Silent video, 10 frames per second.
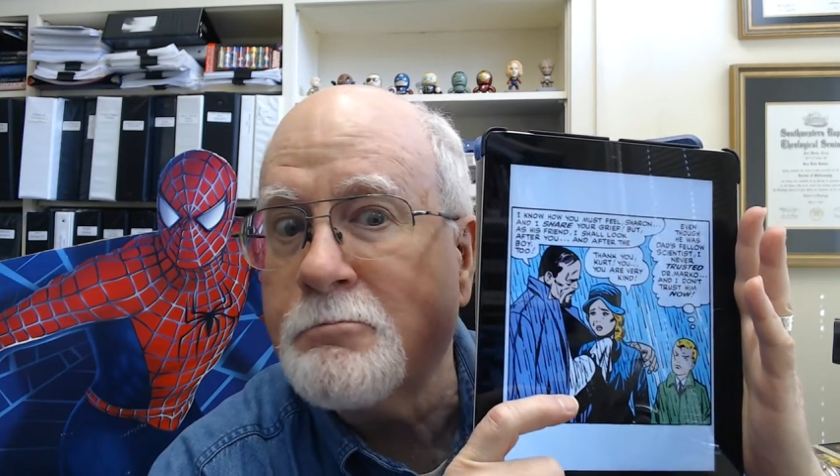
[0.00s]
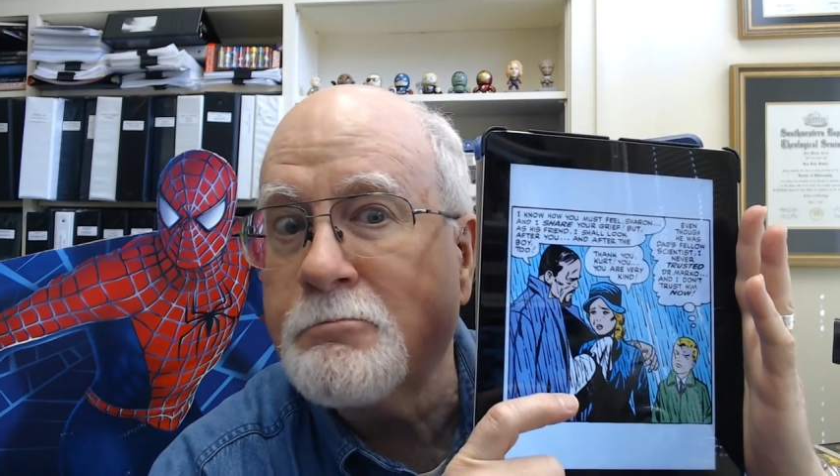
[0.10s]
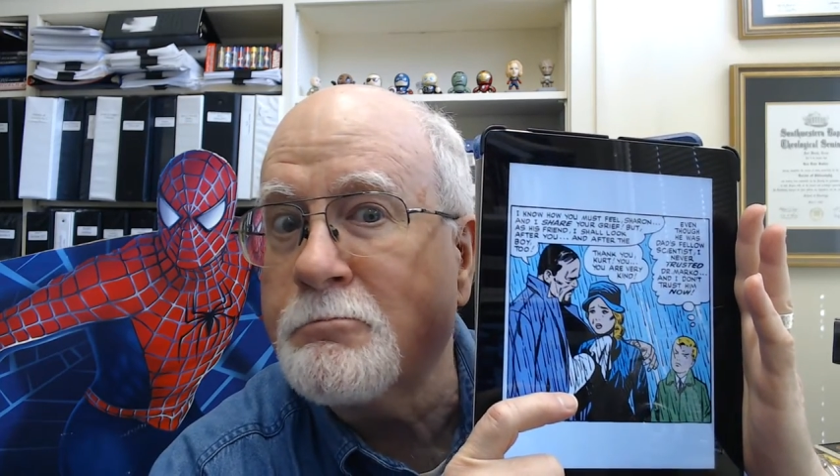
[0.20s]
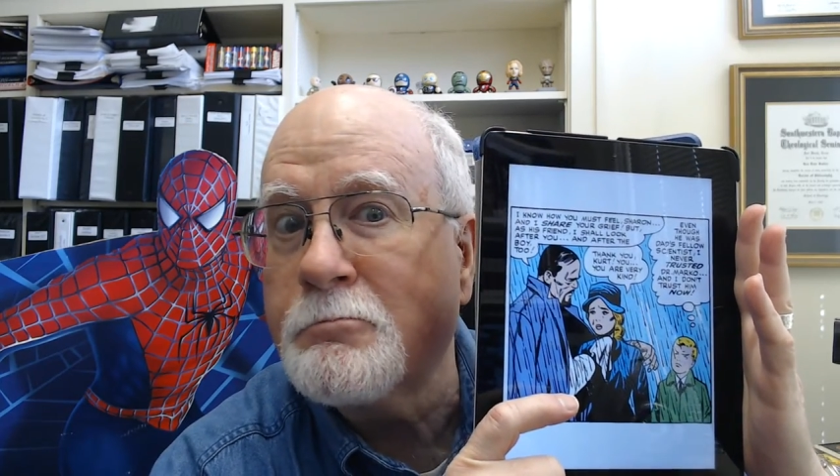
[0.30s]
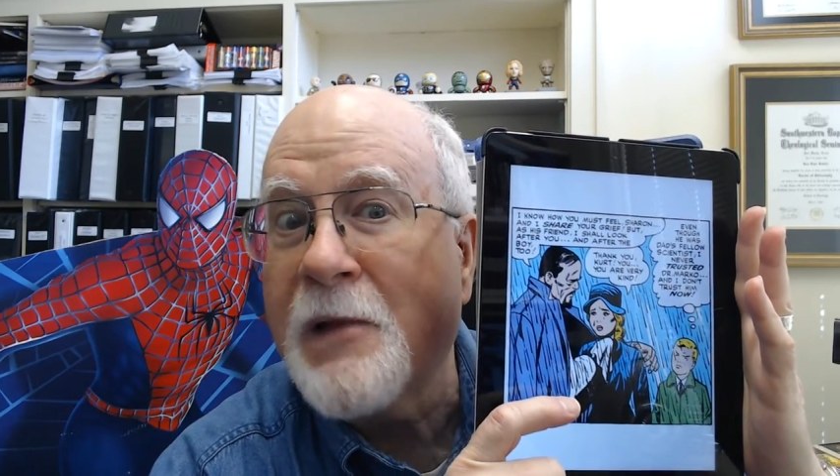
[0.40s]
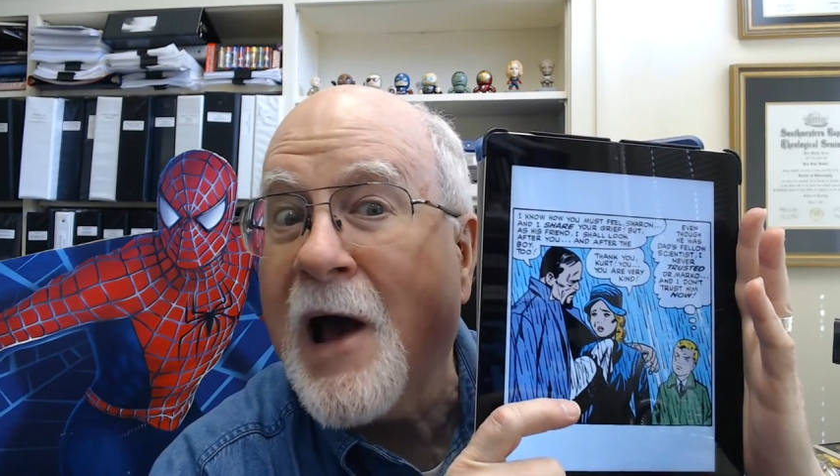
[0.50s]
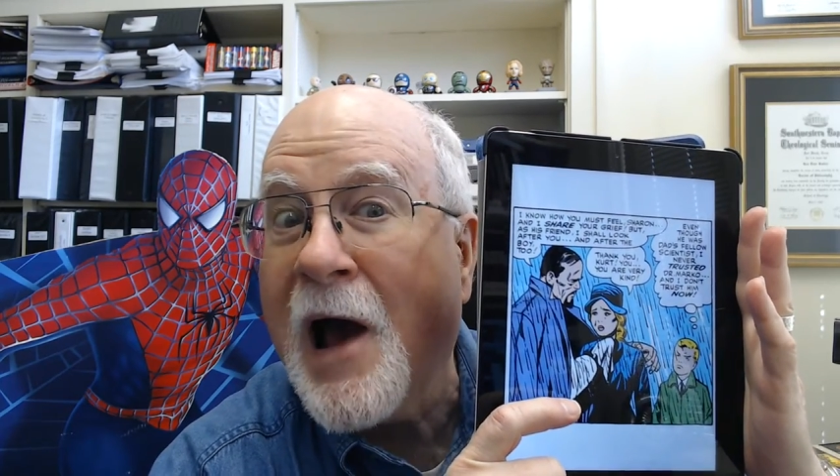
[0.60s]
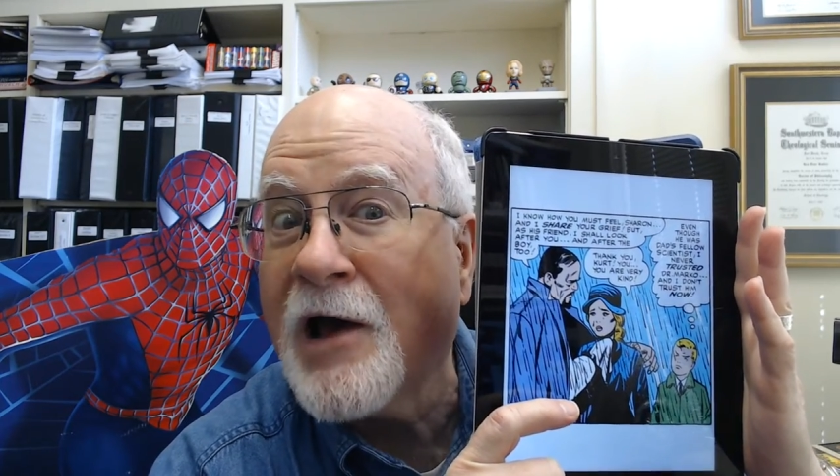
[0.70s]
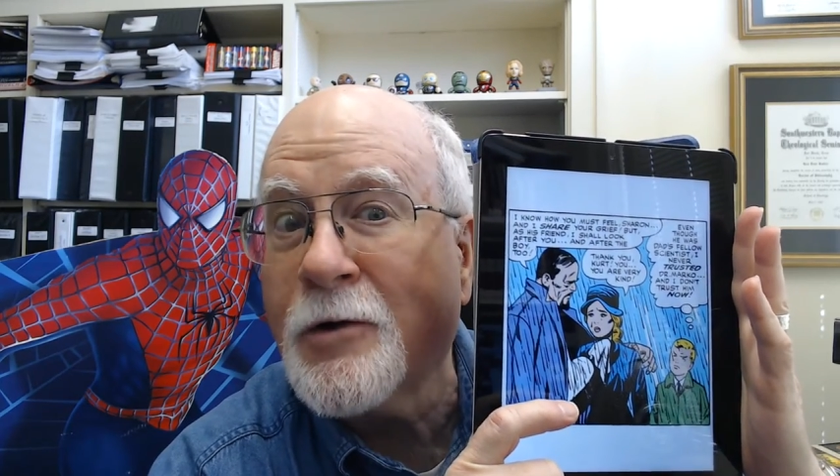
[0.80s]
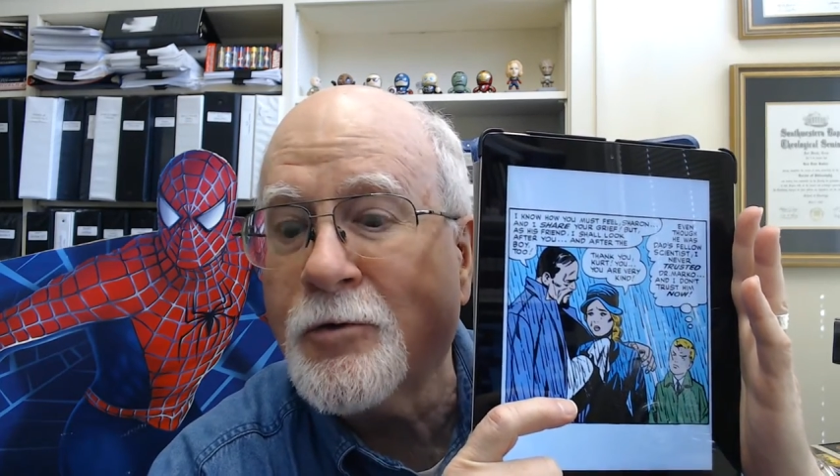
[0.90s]
hmm,
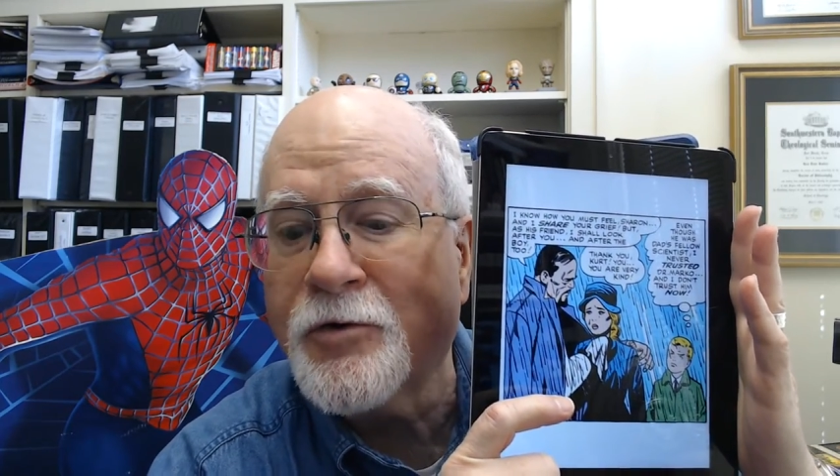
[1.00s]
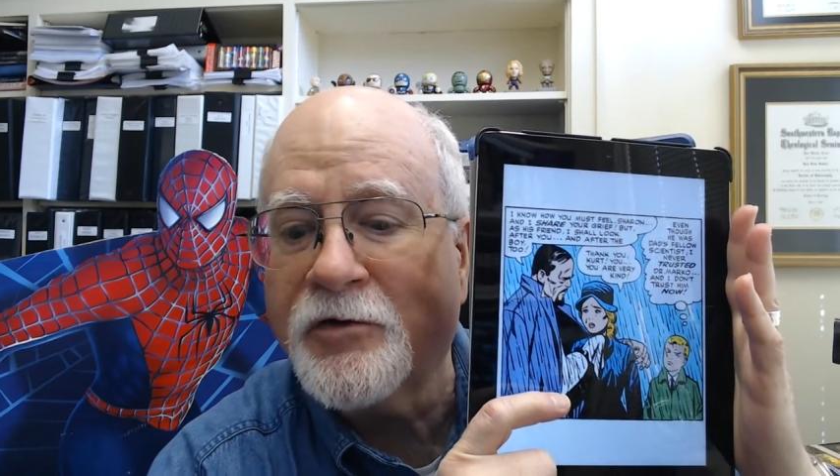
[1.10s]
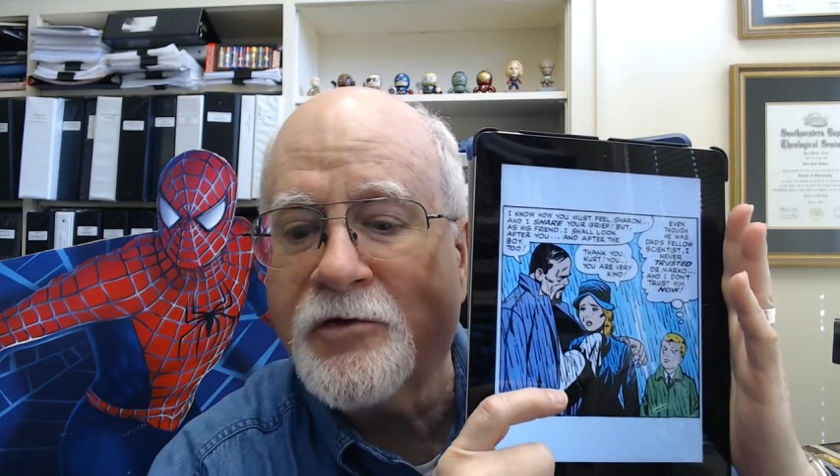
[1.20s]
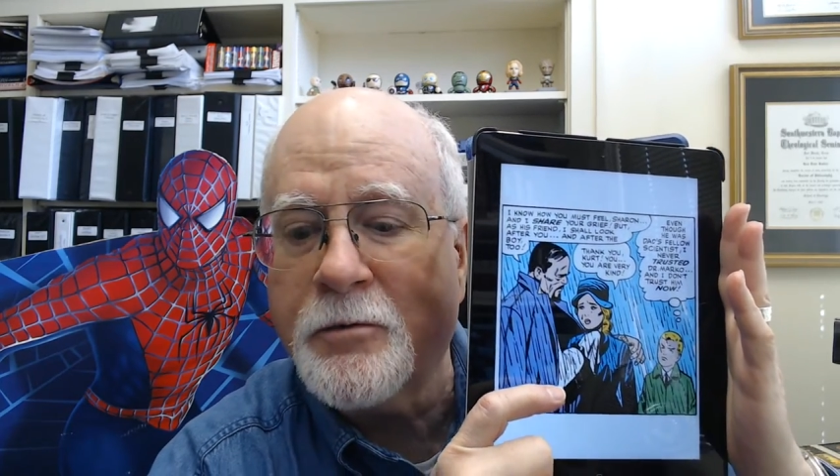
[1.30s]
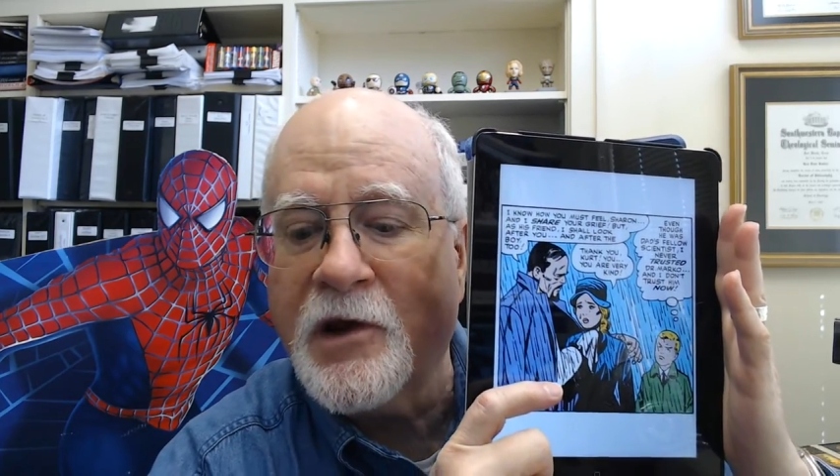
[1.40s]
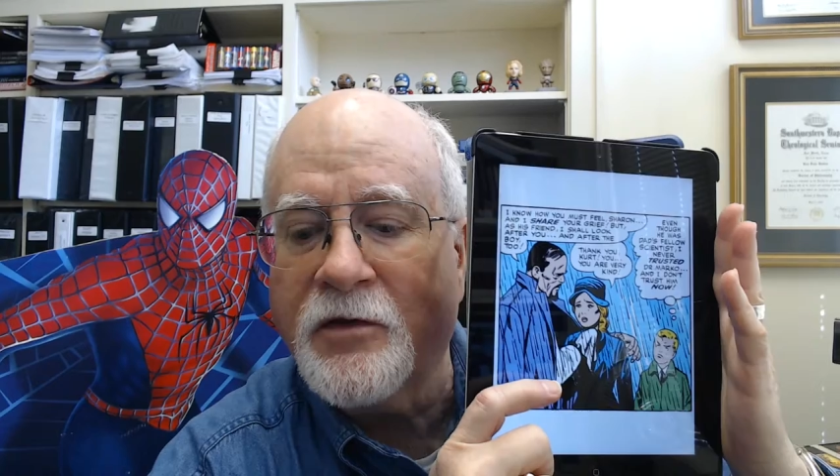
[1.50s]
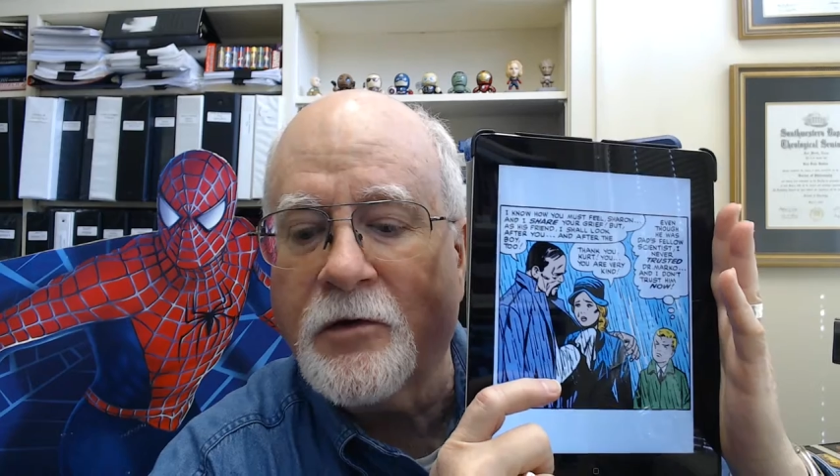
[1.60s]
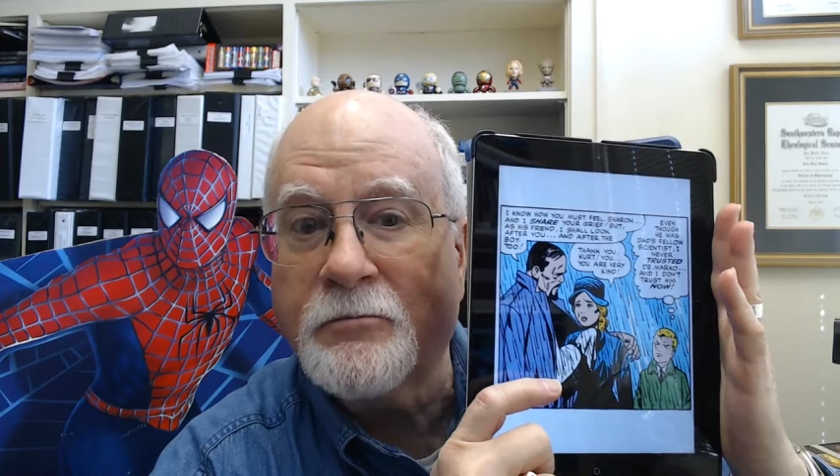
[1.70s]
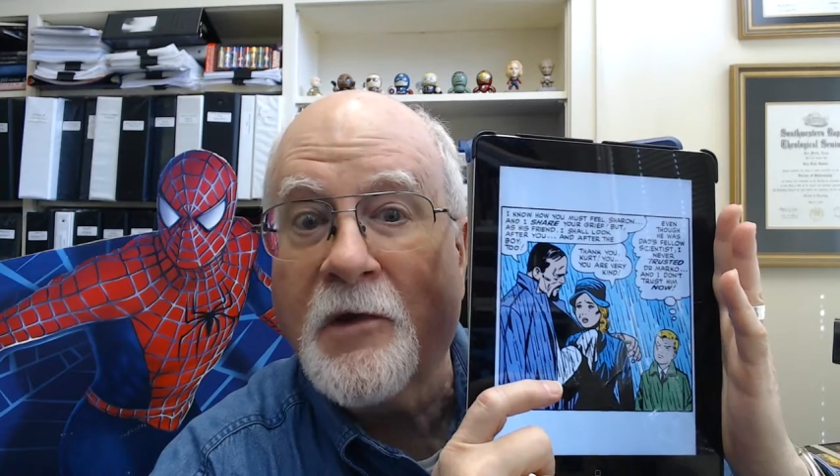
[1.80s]
I don't trust him either.